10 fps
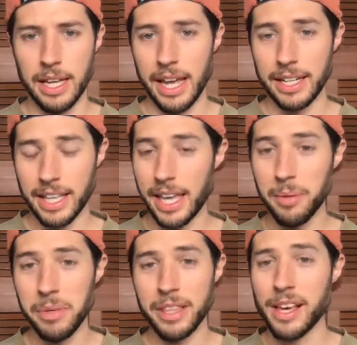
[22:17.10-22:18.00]
and
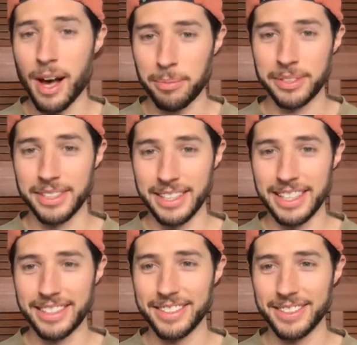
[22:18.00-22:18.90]
can be the opposite.
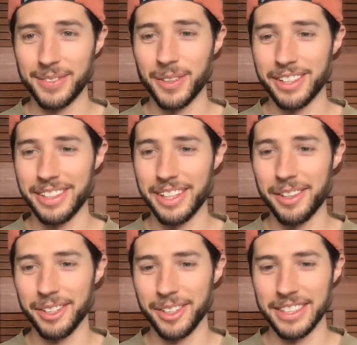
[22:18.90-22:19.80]
That's one of the
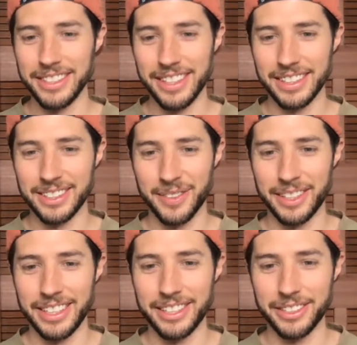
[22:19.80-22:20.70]
other crazy things
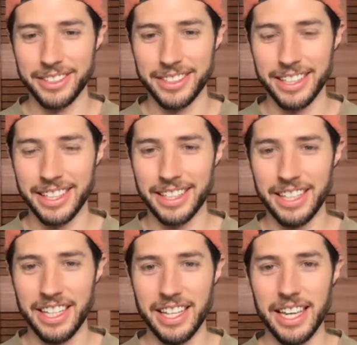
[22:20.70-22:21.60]
about nature, is like
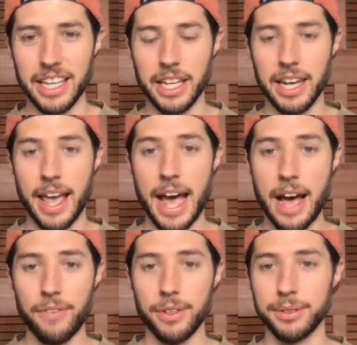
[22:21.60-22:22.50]
it can
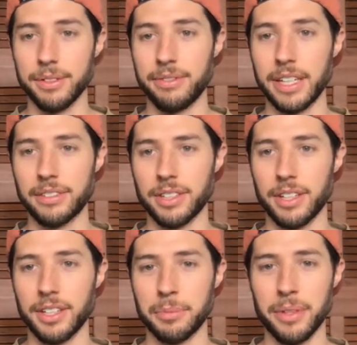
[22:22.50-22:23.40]
have those effects on
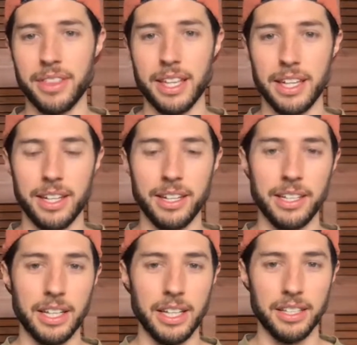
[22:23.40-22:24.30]
us, but then
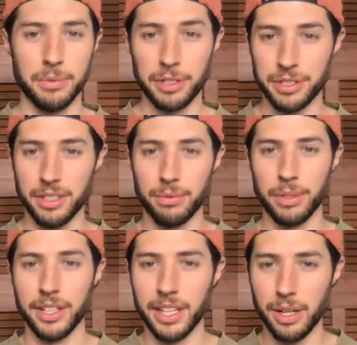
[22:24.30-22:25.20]
especially if
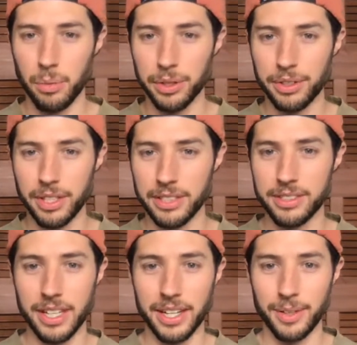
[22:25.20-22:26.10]
we're in like a wilderness
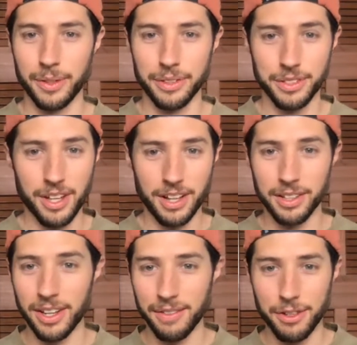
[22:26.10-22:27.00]
setting where there's not a
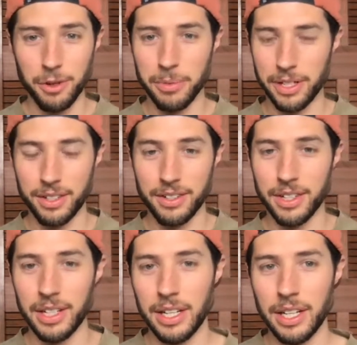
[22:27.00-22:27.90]
lot of human
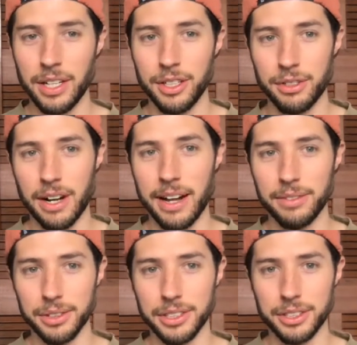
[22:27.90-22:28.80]

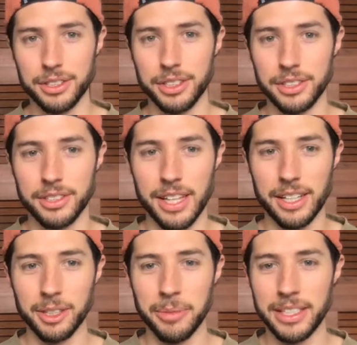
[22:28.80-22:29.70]
travel, there's just
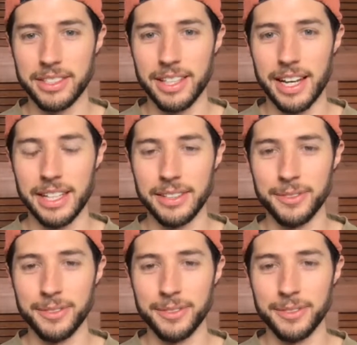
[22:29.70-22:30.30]
elements that